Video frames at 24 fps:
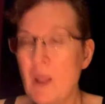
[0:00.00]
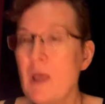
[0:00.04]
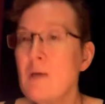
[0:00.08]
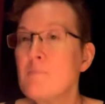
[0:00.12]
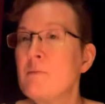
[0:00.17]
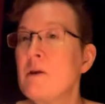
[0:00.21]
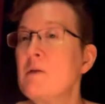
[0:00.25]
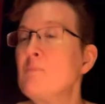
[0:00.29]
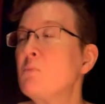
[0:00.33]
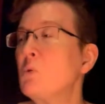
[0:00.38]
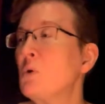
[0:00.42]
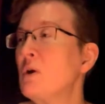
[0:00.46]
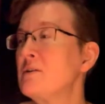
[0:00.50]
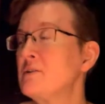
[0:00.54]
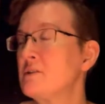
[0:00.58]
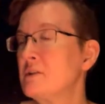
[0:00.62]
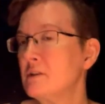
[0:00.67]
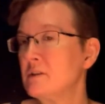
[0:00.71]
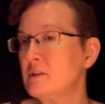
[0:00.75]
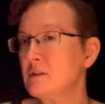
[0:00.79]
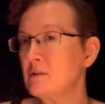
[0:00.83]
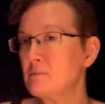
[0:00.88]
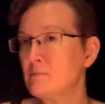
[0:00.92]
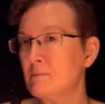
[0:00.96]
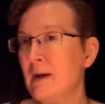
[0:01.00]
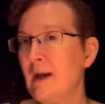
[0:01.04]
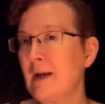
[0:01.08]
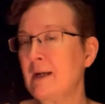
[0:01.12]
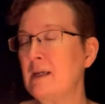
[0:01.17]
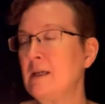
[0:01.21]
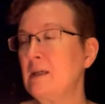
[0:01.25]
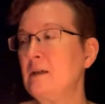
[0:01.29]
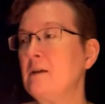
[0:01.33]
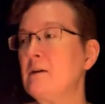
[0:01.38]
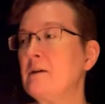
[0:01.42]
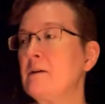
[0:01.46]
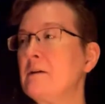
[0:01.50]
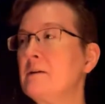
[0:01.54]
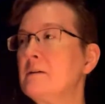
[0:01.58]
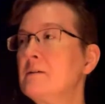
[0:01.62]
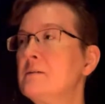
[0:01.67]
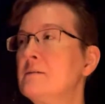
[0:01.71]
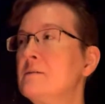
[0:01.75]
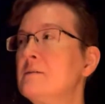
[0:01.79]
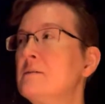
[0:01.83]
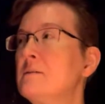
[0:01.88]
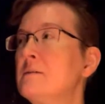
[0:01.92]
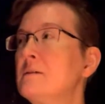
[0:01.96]
be present back here.
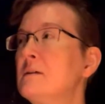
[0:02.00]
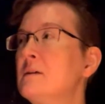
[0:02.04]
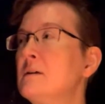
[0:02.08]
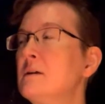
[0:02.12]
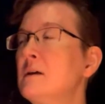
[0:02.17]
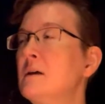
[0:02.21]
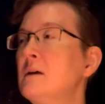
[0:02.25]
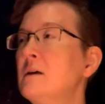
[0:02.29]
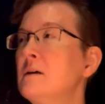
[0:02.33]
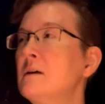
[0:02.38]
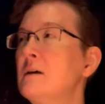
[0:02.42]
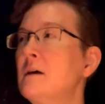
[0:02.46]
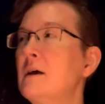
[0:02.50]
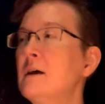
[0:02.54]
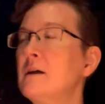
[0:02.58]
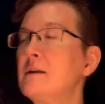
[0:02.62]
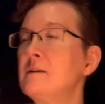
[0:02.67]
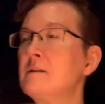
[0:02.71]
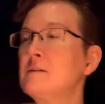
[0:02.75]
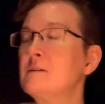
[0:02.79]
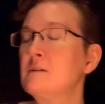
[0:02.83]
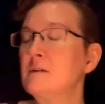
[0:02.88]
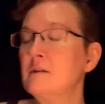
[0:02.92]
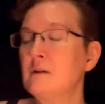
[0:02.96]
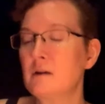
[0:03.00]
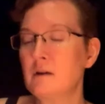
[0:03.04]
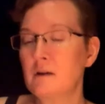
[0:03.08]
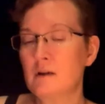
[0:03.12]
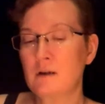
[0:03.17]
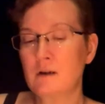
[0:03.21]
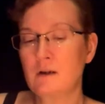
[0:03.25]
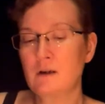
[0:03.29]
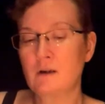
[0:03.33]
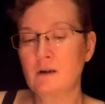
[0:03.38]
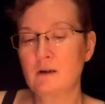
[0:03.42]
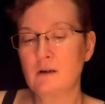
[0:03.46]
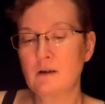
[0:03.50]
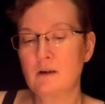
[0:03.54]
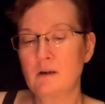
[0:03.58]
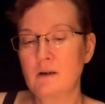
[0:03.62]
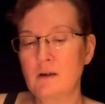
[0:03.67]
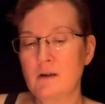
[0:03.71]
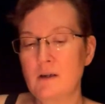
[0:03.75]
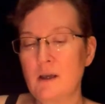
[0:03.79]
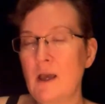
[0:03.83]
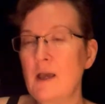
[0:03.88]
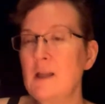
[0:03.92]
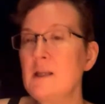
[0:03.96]
And
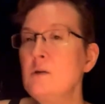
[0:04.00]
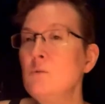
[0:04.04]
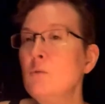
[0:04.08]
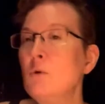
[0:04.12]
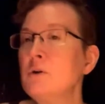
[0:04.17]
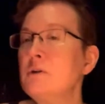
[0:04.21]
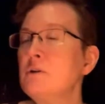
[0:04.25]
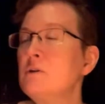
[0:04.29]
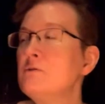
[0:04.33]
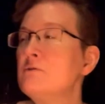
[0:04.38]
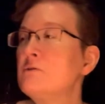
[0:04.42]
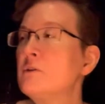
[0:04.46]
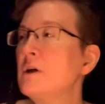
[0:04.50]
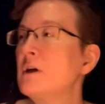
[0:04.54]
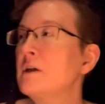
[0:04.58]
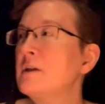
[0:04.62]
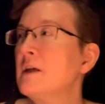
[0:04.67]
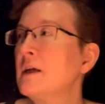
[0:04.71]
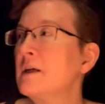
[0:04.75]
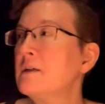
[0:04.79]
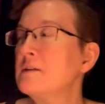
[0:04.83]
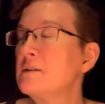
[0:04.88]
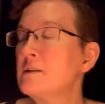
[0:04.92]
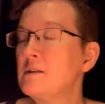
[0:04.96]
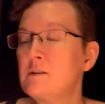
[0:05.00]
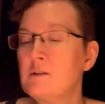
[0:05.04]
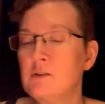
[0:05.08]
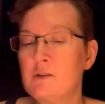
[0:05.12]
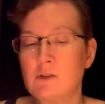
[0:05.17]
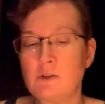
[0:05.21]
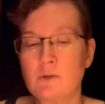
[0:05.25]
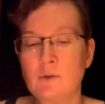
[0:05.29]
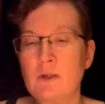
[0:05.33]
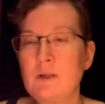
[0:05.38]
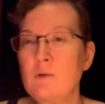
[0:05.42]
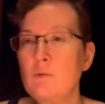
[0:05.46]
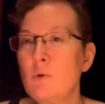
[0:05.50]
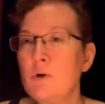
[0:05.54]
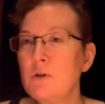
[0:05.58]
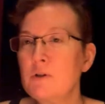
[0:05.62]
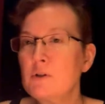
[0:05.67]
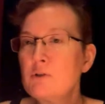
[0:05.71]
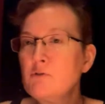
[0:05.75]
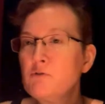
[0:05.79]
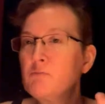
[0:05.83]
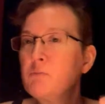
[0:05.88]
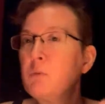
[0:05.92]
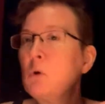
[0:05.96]
anyone you've connected to, anyone
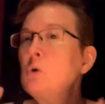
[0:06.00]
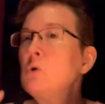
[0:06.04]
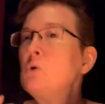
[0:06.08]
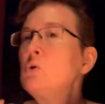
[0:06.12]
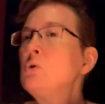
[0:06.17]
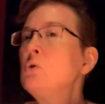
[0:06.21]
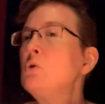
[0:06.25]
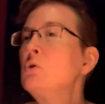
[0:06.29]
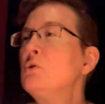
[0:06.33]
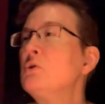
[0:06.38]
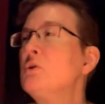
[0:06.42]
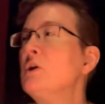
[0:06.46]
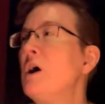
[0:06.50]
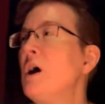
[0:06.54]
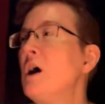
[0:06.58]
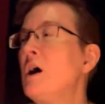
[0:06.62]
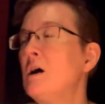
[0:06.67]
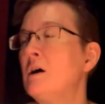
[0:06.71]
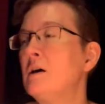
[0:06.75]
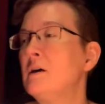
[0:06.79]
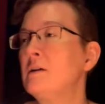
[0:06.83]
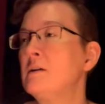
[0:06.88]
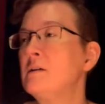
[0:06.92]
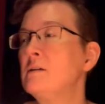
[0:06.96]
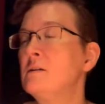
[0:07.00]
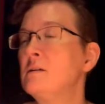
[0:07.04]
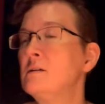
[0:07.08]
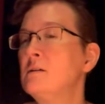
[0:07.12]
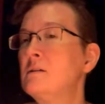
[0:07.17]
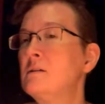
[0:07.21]
you've pulled on,